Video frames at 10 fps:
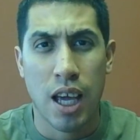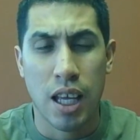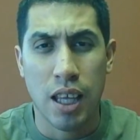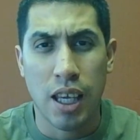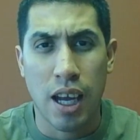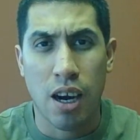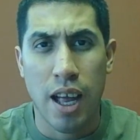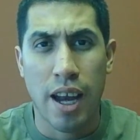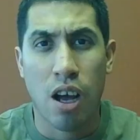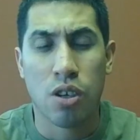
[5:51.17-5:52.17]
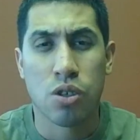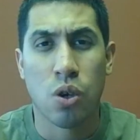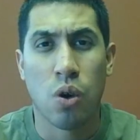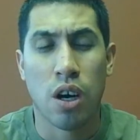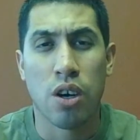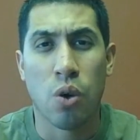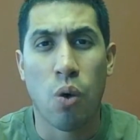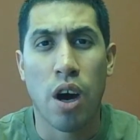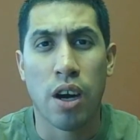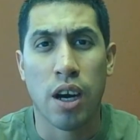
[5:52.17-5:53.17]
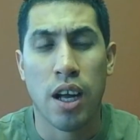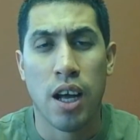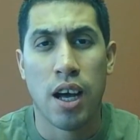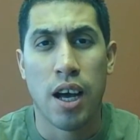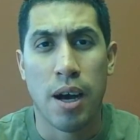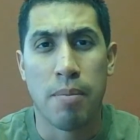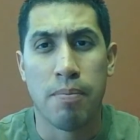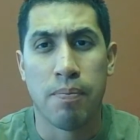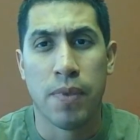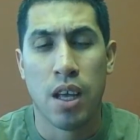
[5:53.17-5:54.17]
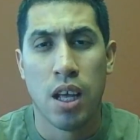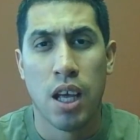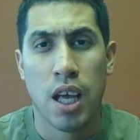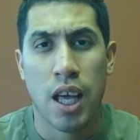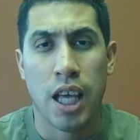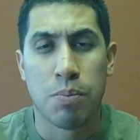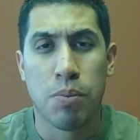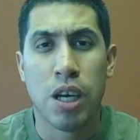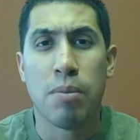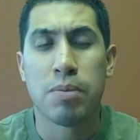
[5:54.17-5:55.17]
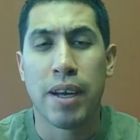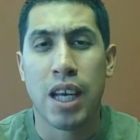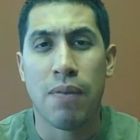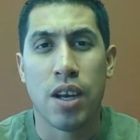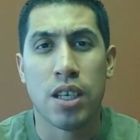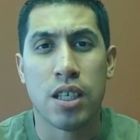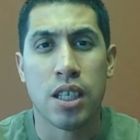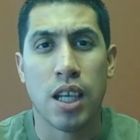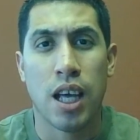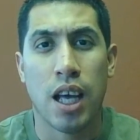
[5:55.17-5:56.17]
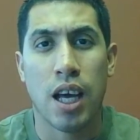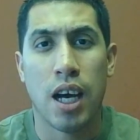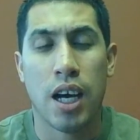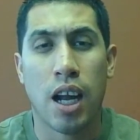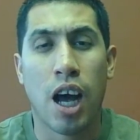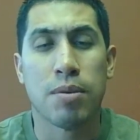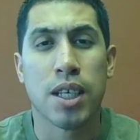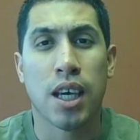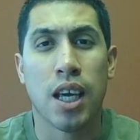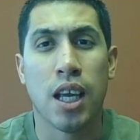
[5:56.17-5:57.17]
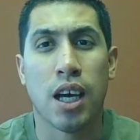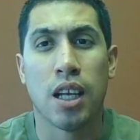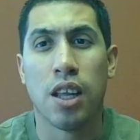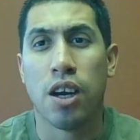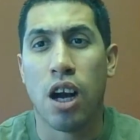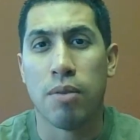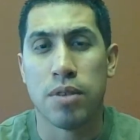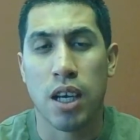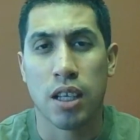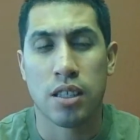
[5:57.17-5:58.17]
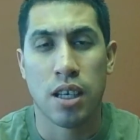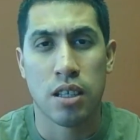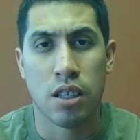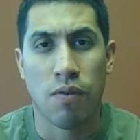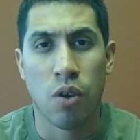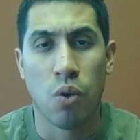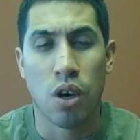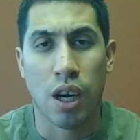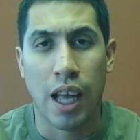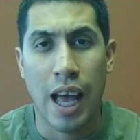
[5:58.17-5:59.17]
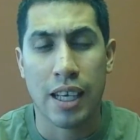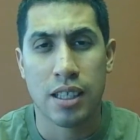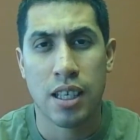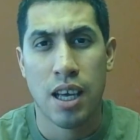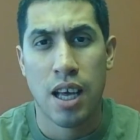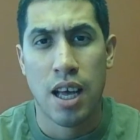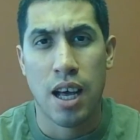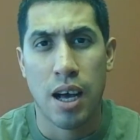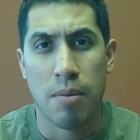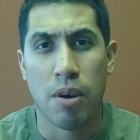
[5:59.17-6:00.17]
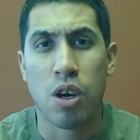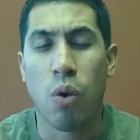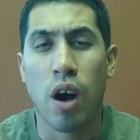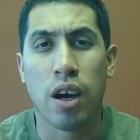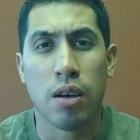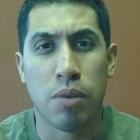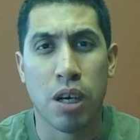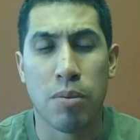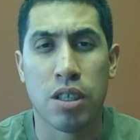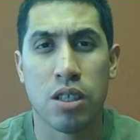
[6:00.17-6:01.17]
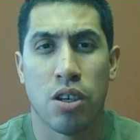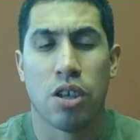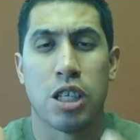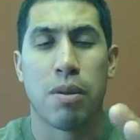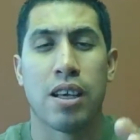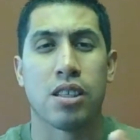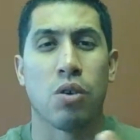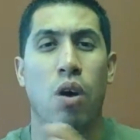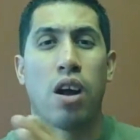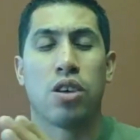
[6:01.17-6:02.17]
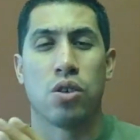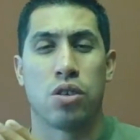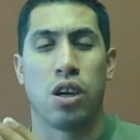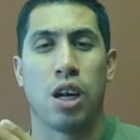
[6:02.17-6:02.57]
in the air and also underwater. It's pretty much by definition an object hitting another object, such as a fluid or gas. Underwater, pretty much you're displacing water, so you're